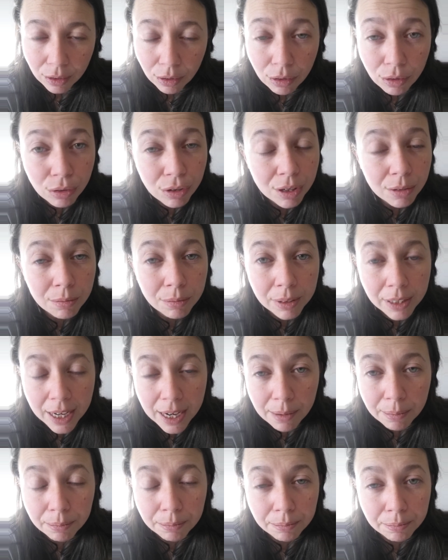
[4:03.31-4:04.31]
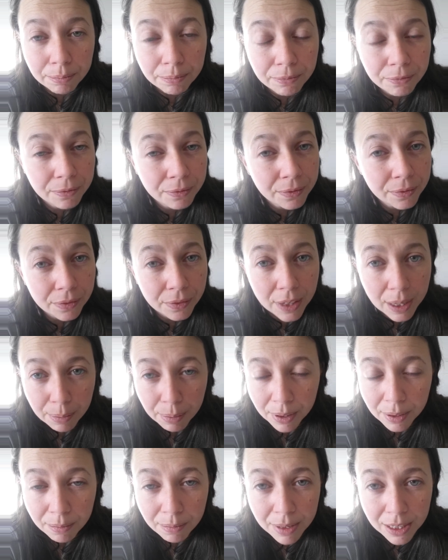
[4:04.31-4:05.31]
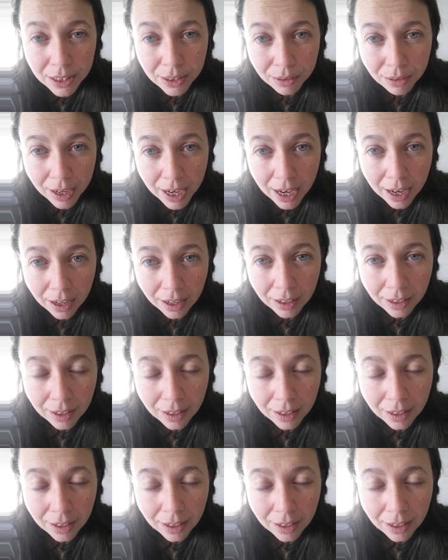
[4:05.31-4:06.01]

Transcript: or complete flipping misery.